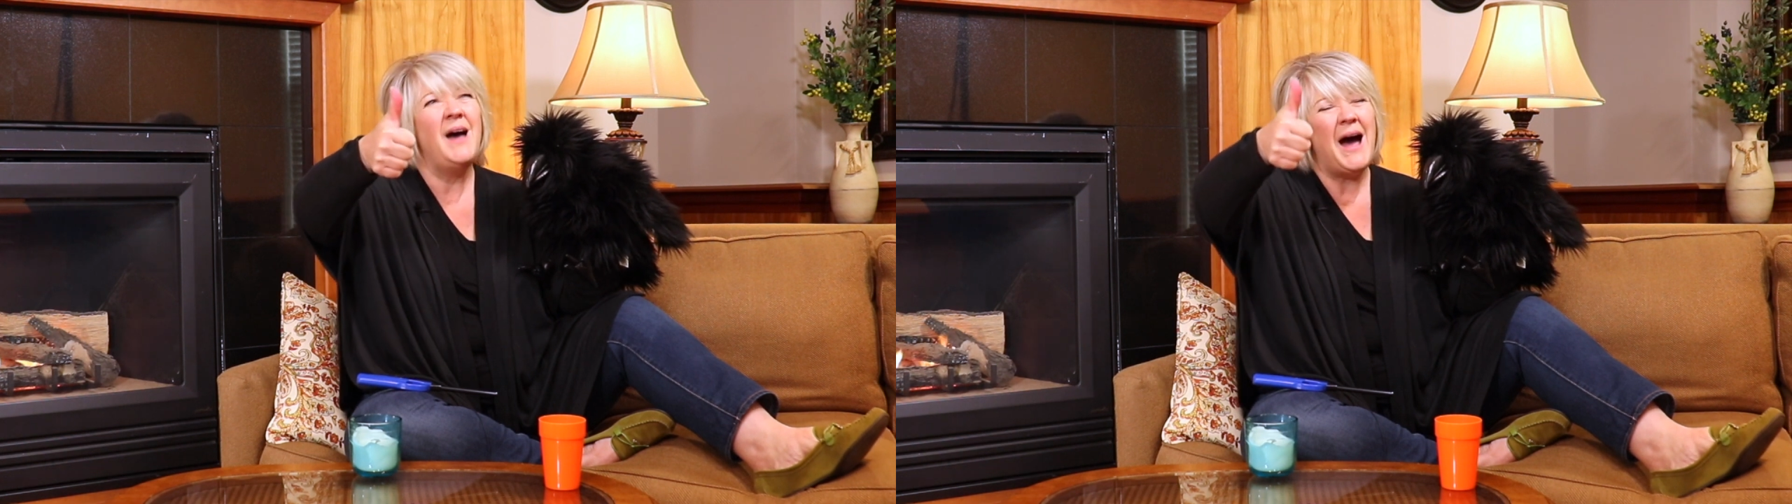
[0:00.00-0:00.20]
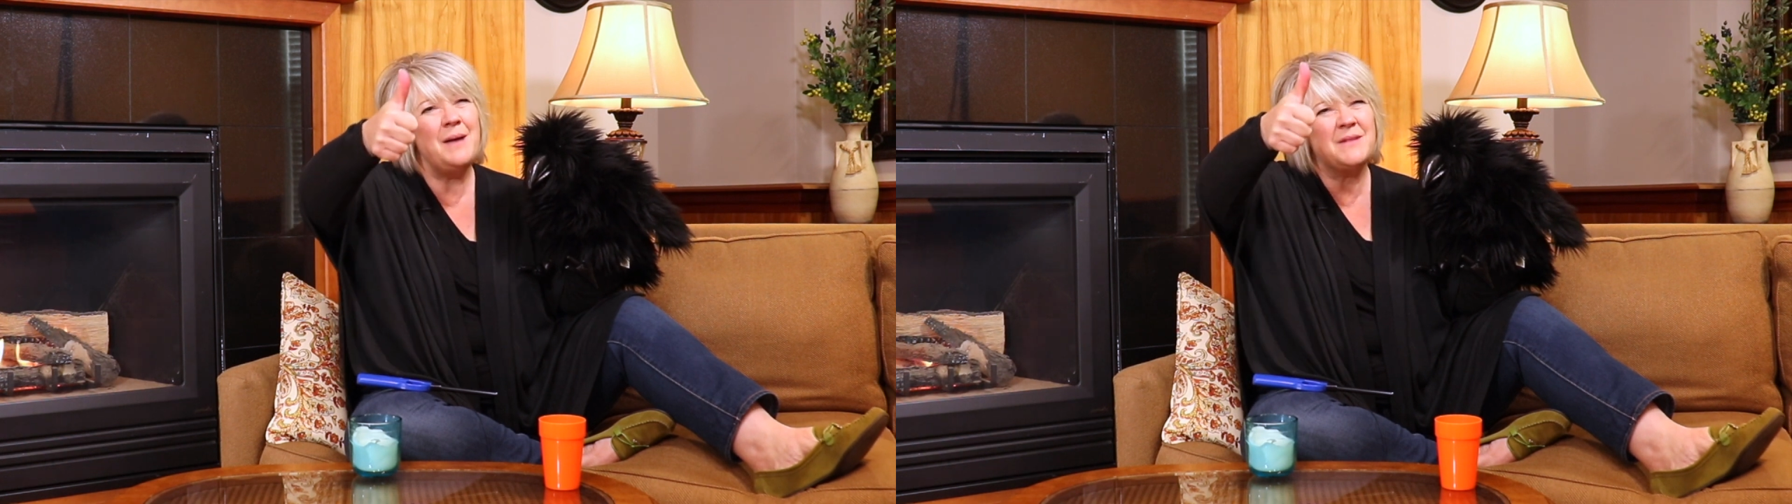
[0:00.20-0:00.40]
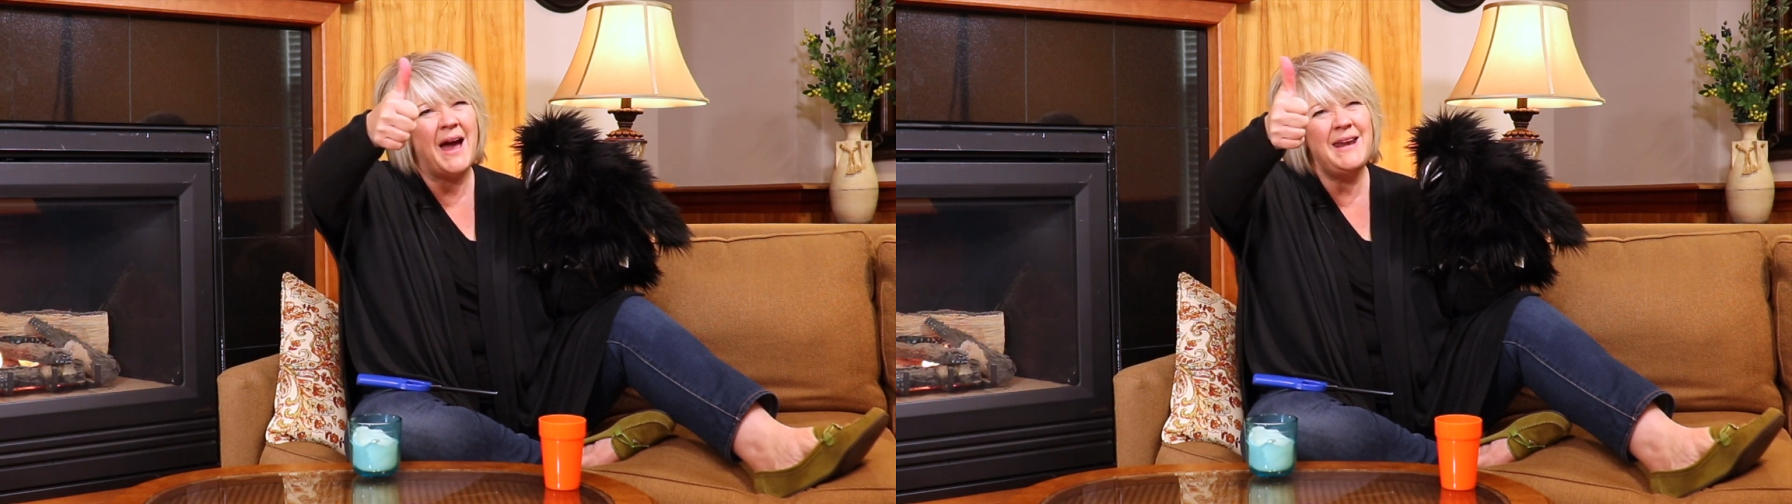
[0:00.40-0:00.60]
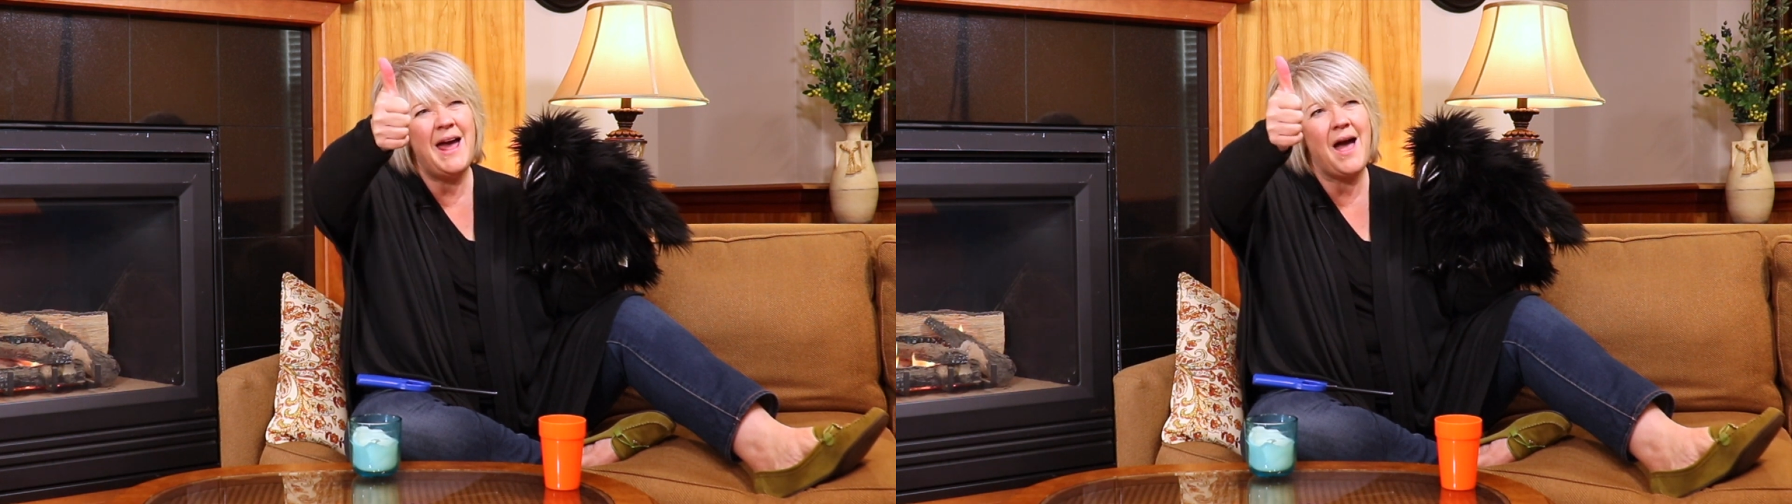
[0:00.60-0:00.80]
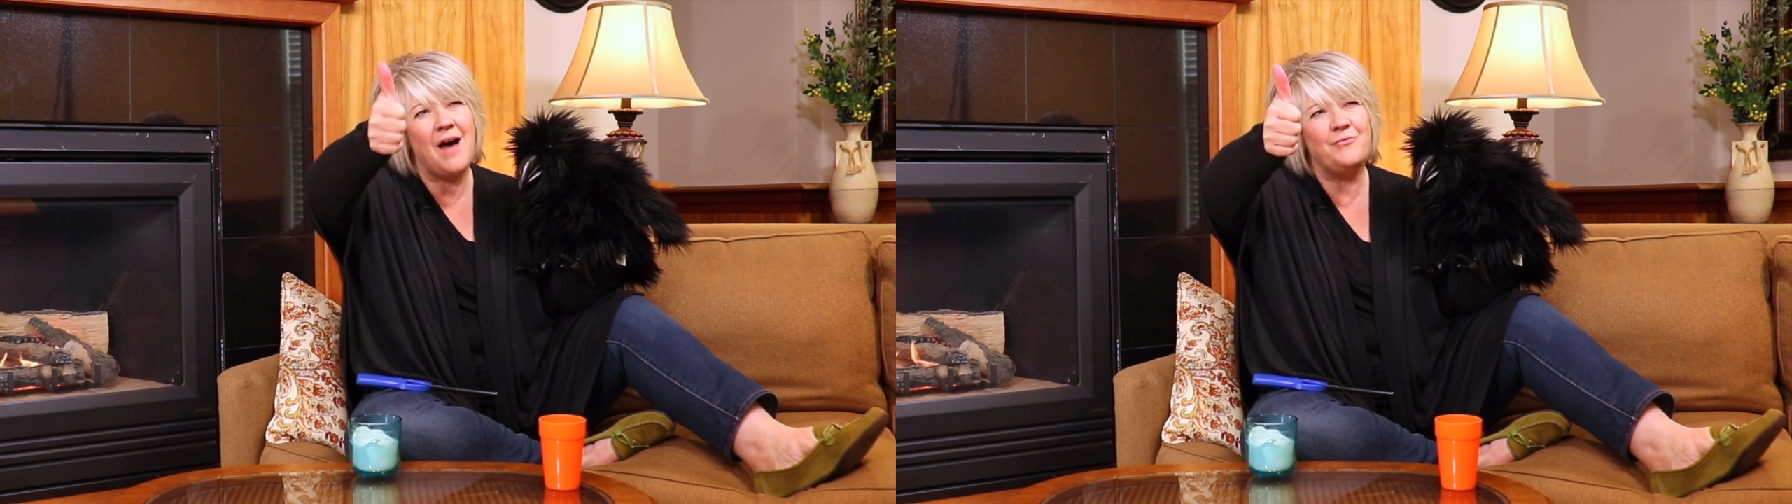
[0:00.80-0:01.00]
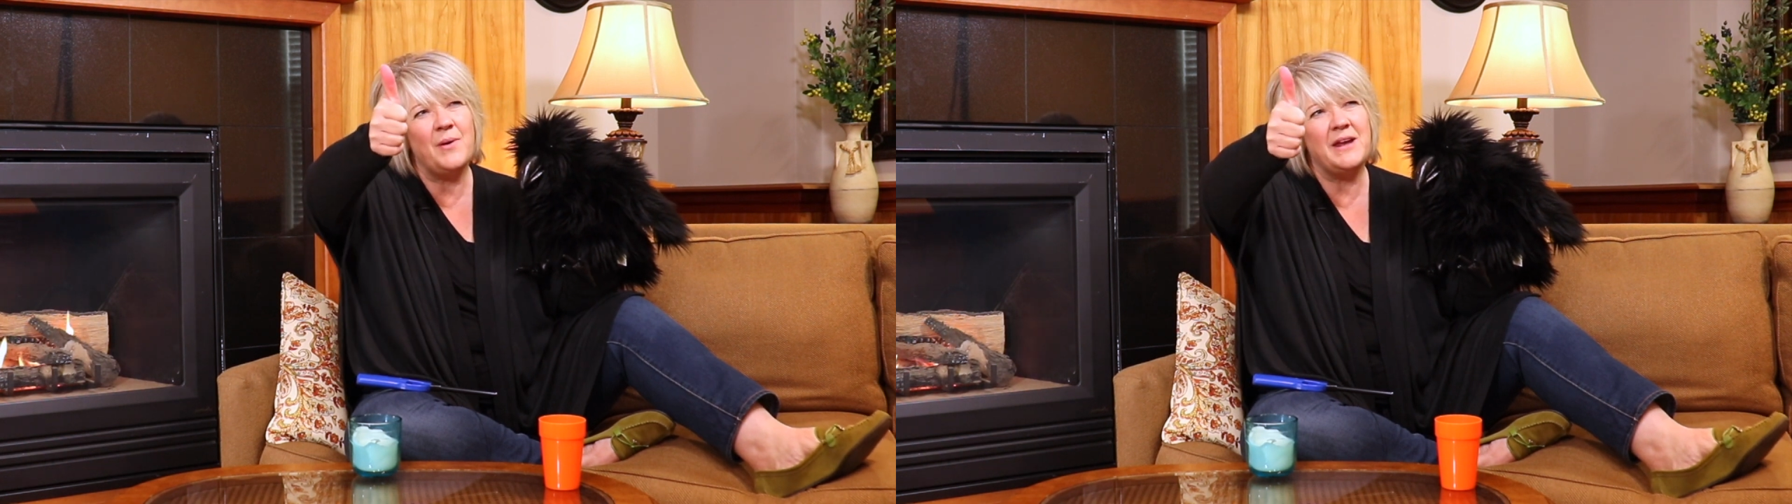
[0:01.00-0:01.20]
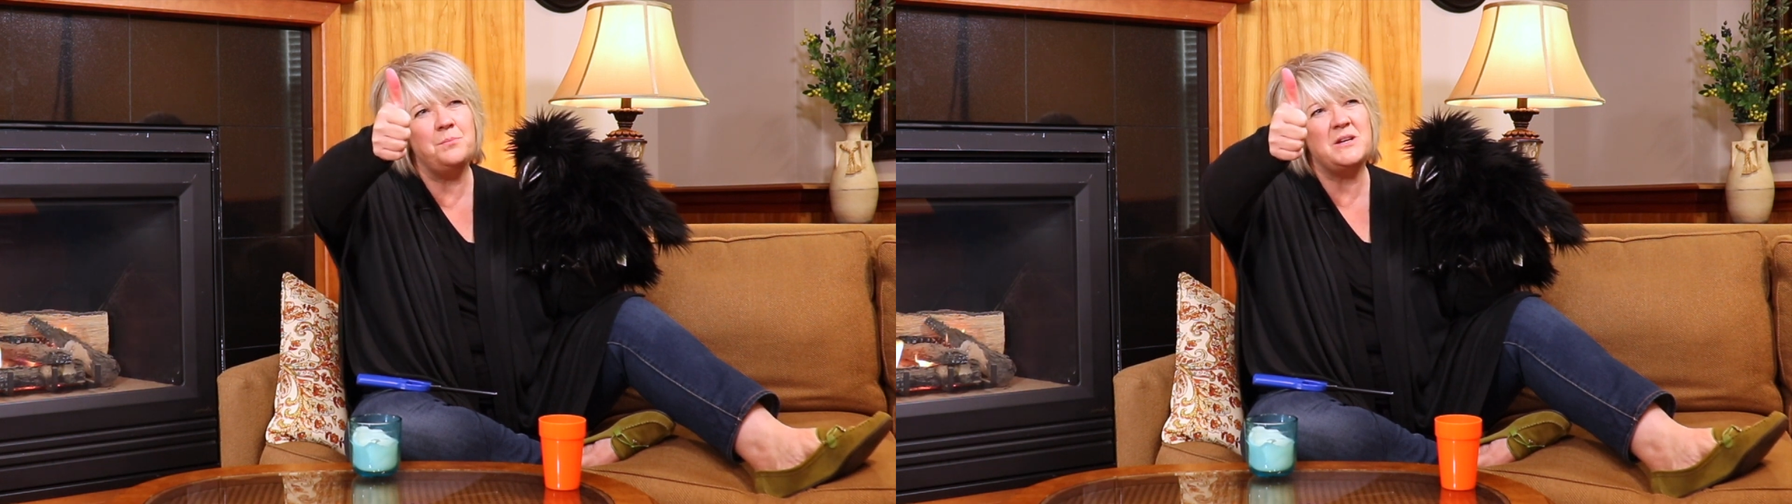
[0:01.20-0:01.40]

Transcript: kind of halfway in